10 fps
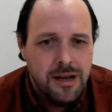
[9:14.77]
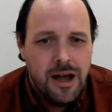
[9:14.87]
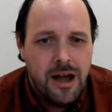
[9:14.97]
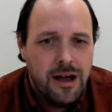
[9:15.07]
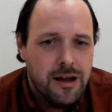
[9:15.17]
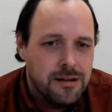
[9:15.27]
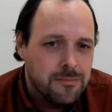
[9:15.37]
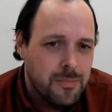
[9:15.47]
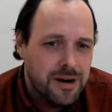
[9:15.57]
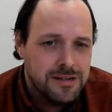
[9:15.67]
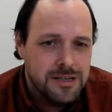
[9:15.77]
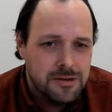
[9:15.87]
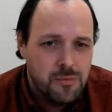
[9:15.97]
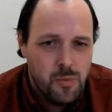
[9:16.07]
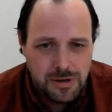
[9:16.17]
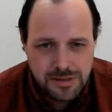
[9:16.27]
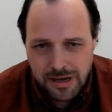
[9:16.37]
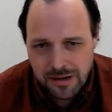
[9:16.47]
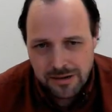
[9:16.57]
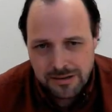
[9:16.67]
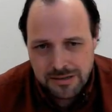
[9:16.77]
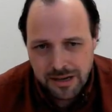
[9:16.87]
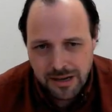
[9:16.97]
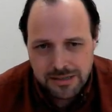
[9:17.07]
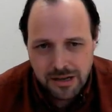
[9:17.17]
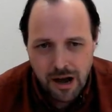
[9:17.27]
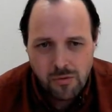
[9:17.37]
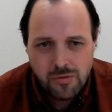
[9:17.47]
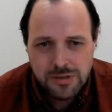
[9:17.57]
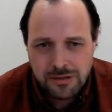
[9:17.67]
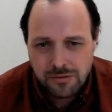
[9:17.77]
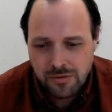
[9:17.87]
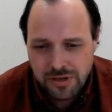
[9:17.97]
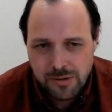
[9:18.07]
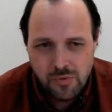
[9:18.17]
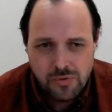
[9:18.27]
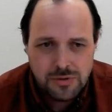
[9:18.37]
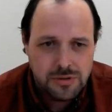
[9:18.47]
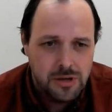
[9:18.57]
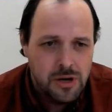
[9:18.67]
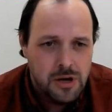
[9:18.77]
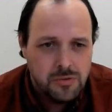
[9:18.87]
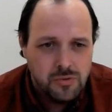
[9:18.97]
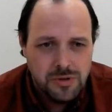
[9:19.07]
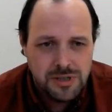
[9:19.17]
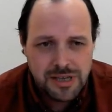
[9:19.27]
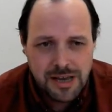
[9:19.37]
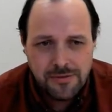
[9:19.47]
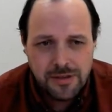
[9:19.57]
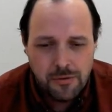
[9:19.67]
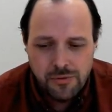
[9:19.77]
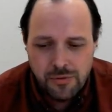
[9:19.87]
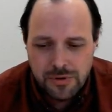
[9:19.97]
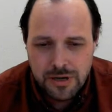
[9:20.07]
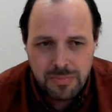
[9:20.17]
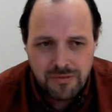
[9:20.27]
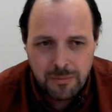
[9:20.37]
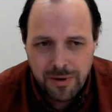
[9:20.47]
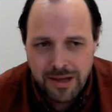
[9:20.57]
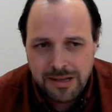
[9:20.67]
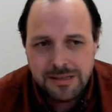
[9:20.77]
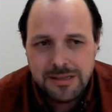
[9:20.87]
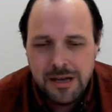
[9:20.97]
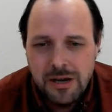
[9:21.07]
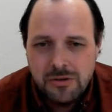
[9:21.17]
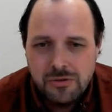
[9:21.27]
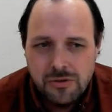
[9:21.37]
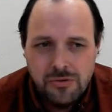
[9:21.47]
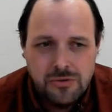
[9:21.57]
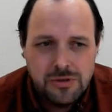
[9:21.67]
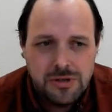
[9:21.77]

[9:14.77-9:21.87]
And Martin will tell us how that contributes to the safety of nuclear power plants, to